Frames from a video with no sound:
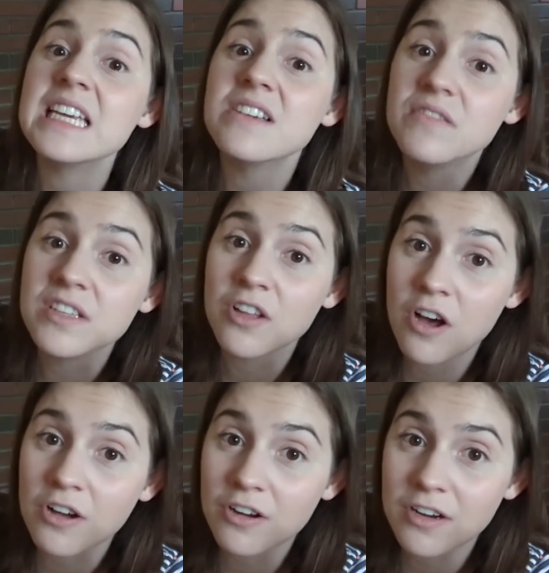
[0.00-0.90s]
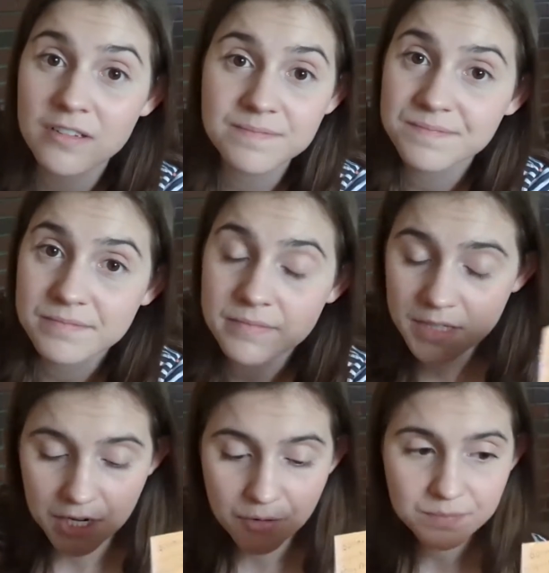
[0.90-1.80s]
even longer.
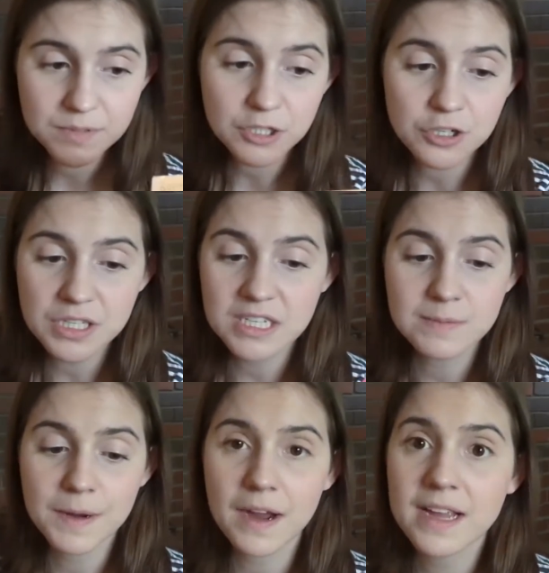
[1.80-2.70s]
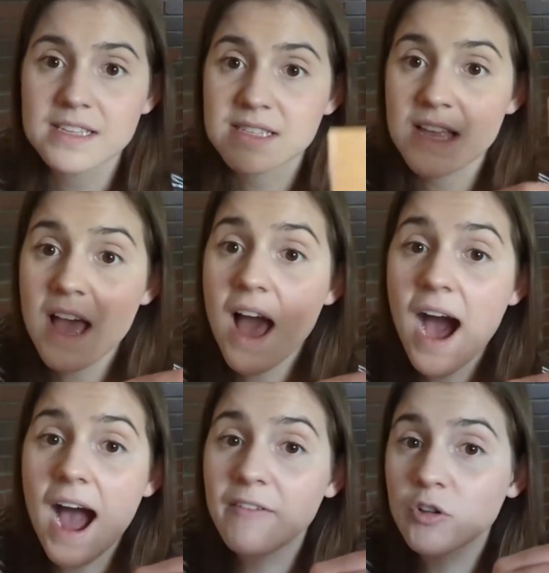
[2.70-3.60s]
You know, learning experience.
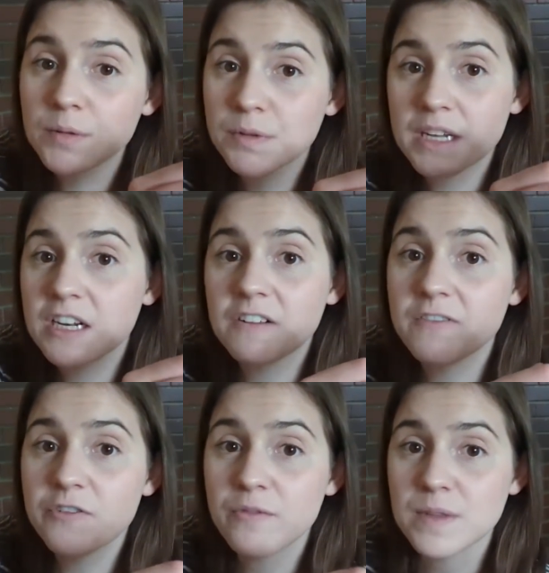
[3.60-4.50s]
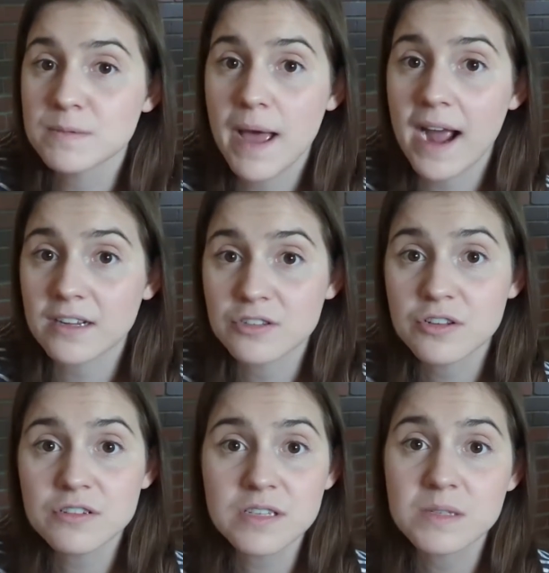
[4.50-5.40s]
I've only planted a few from this pack, so
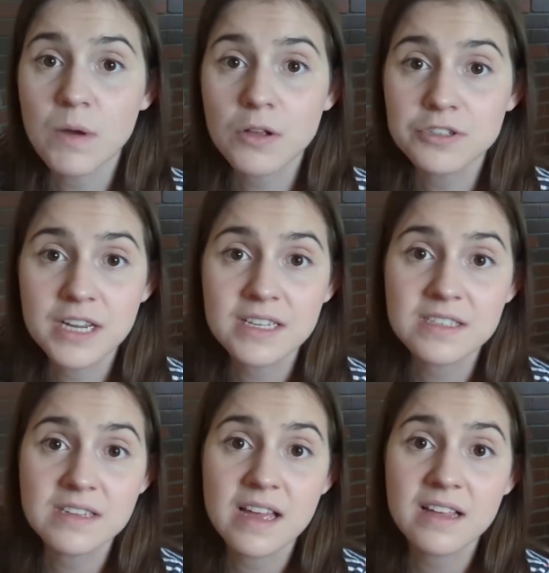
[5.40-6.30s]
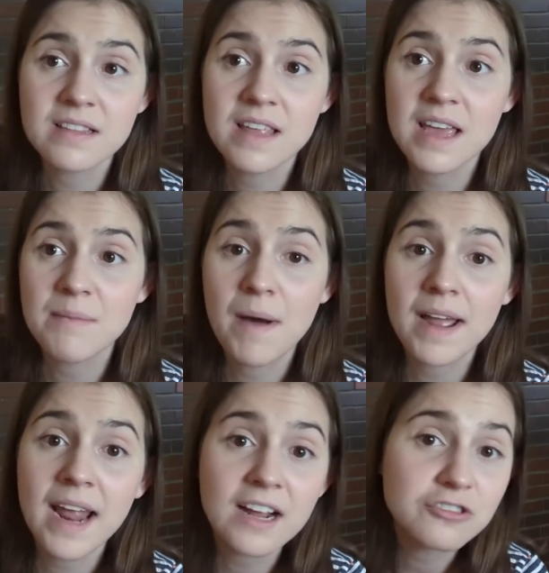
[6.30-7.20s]
there's a small chance that they
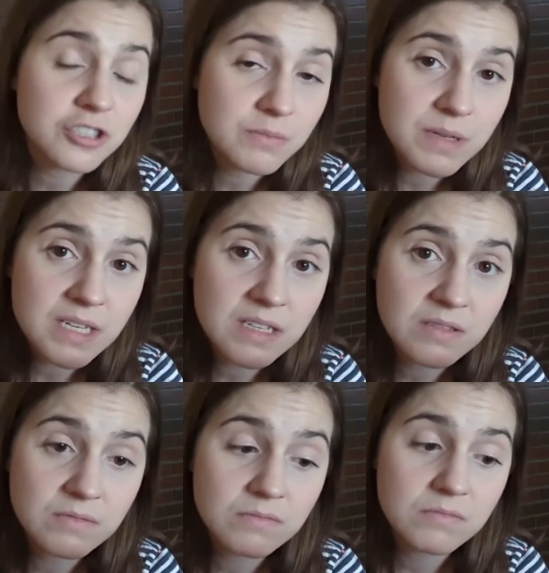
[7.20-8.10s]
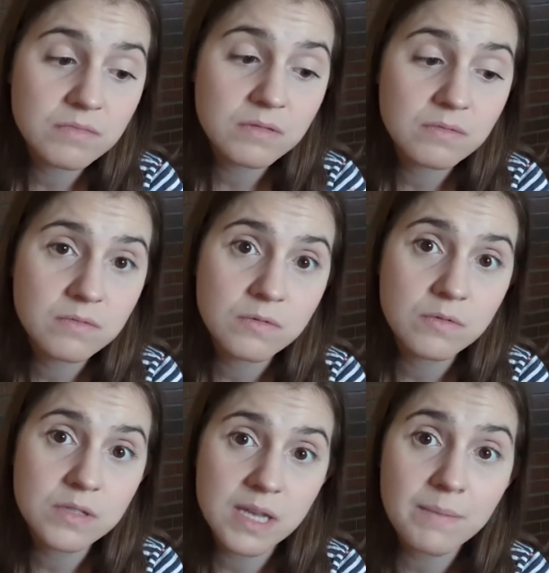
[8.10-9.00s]
might actually be,
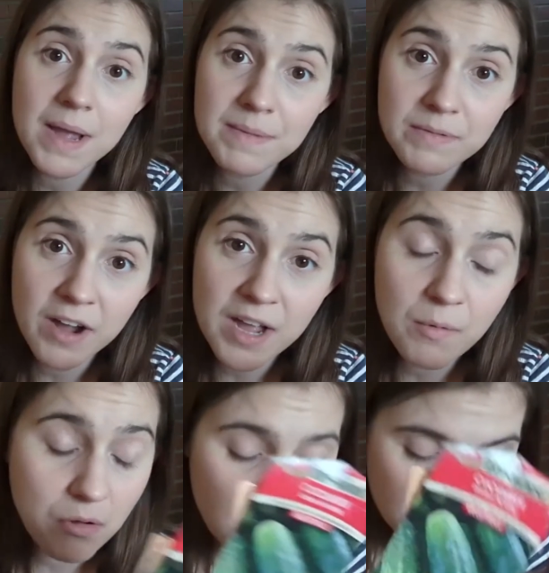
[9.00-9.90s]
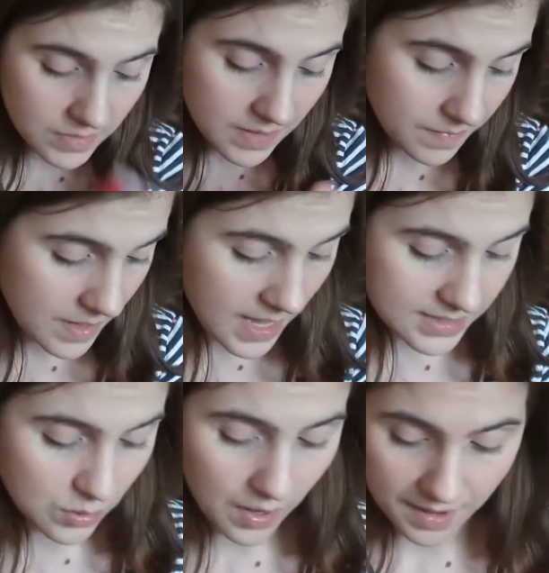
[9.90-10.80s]
some might be viable.
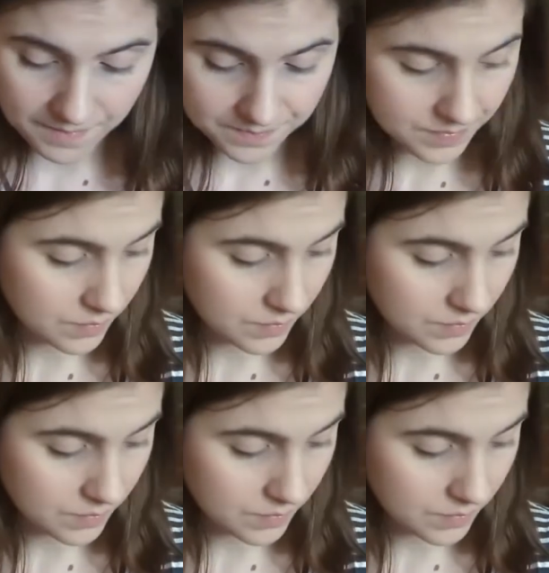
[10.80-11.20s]
It's okay.